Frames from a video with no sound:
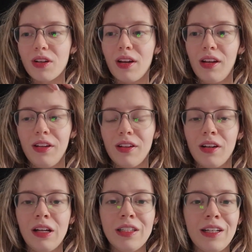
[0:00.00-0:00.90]
I
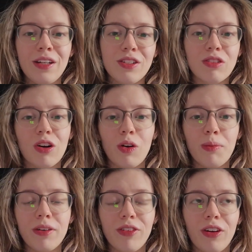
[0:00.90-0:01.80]
either scroll on
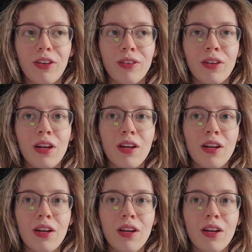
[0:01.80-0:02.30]
my phone,